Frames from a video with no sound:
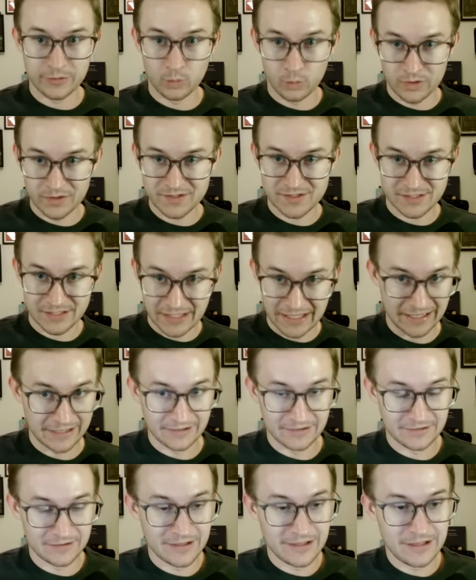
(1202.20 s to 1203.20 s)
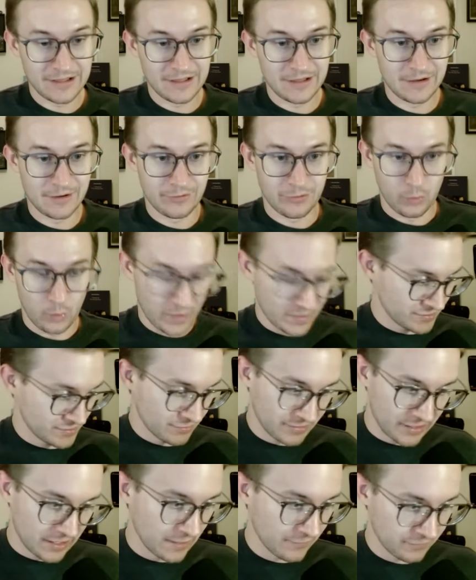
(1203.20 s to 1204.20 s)
once again. The Western
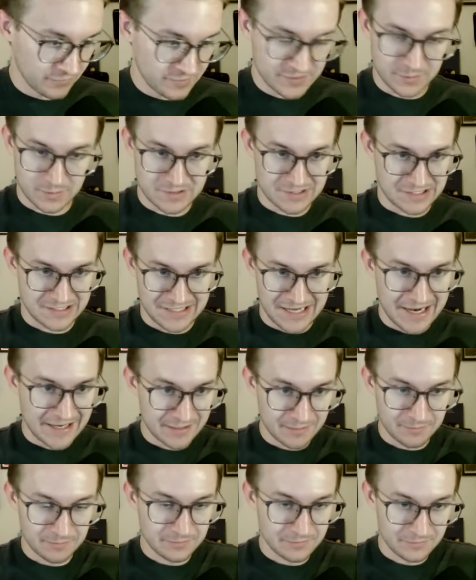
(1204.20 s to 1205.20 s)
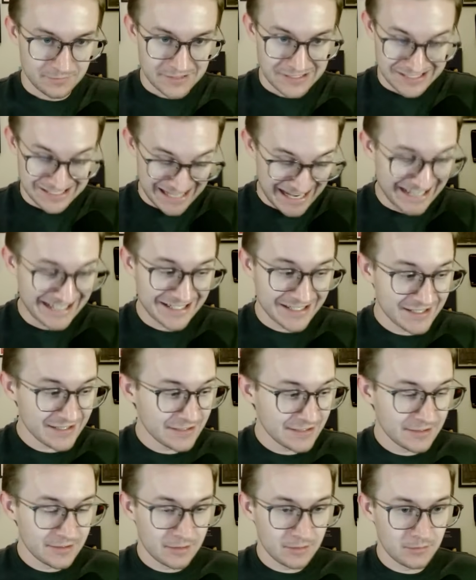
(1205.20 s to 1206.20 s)
Conference was decided
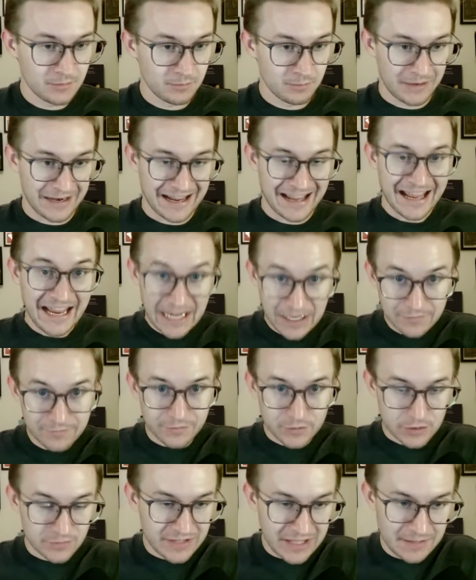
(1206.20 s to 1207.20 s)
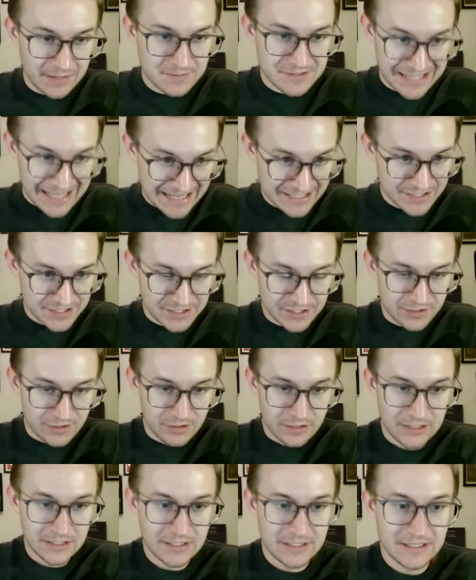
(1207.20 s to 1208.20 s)
by a handful of games last
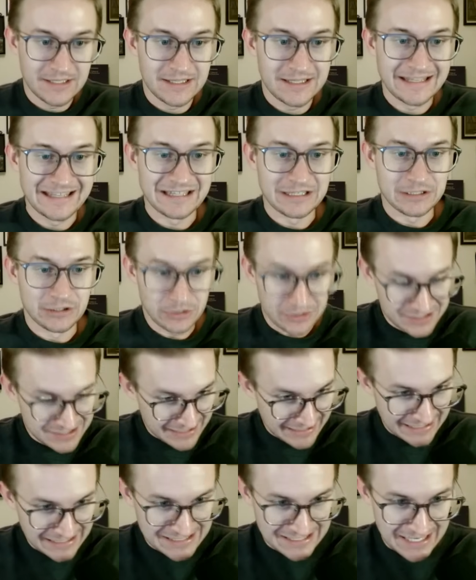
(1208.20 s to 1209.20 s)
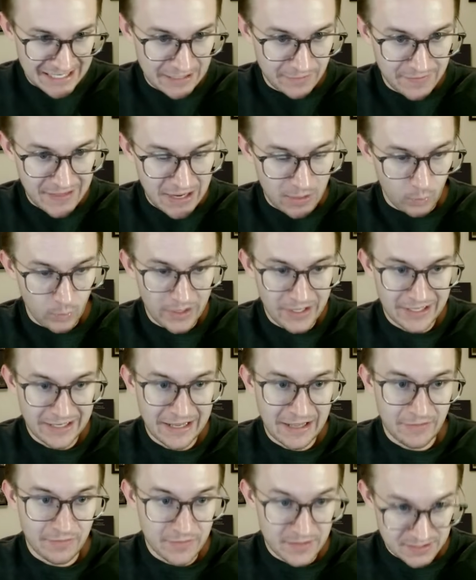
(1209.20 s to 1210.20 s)
year. It looks like it's headed that way
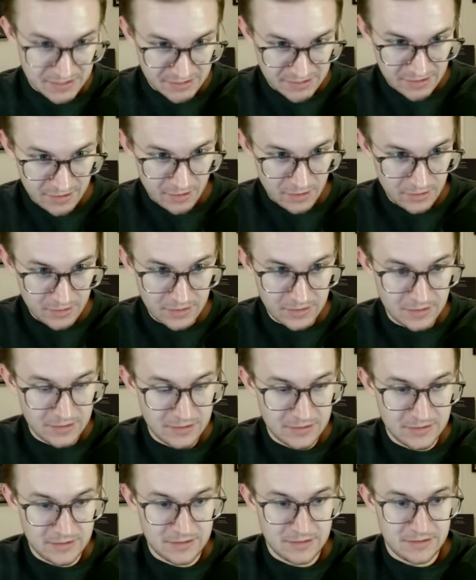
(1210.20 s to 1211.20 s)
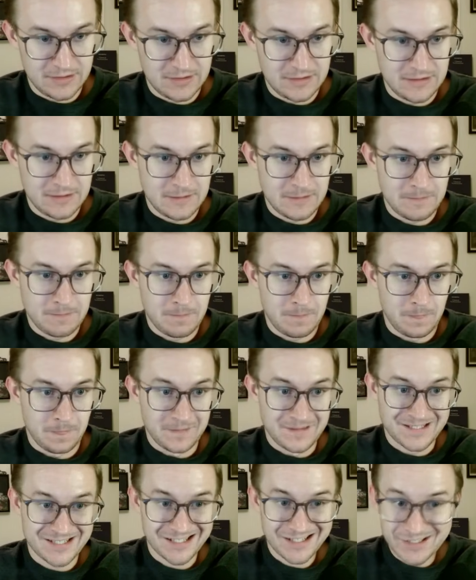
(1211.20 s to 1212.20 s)
again this year. And the
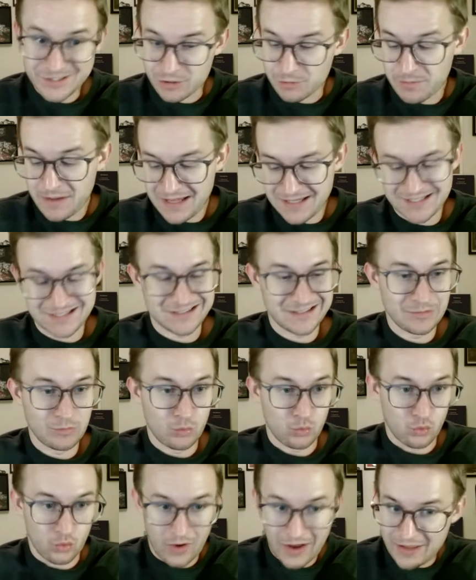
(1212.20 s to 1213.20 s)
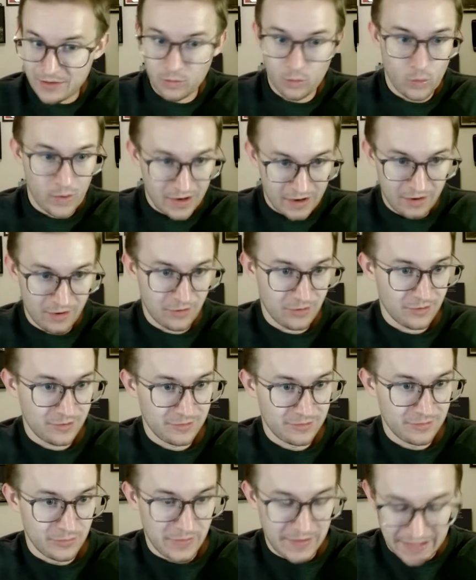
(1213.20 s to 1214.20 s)
Suns are basically right where
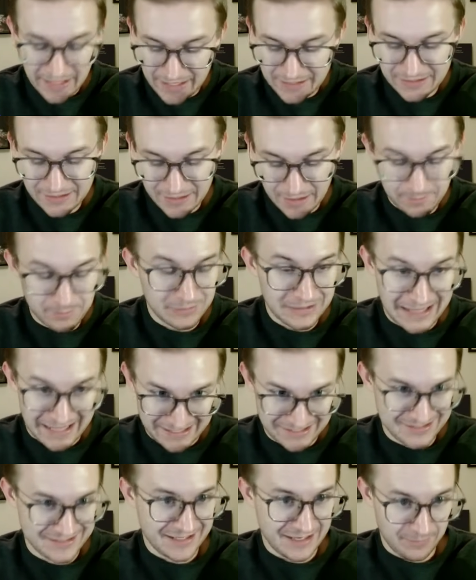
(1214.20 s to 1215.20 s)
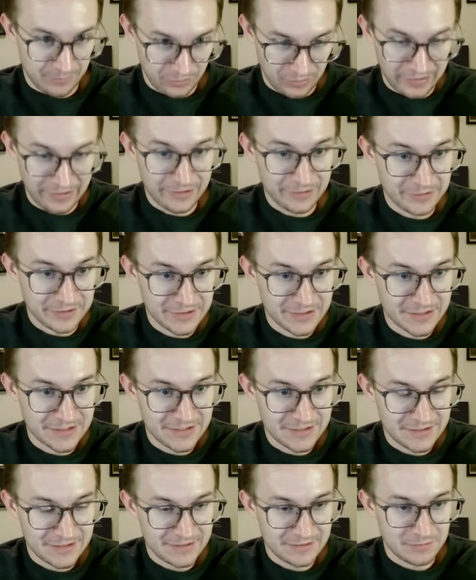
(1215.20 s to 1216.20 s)
they ended up last time around,
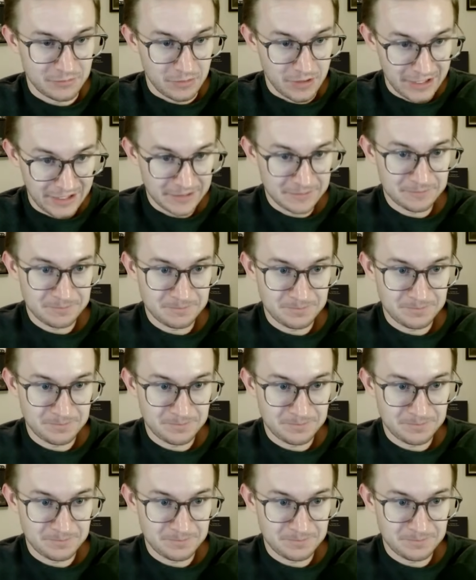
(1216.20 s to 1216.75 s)
right?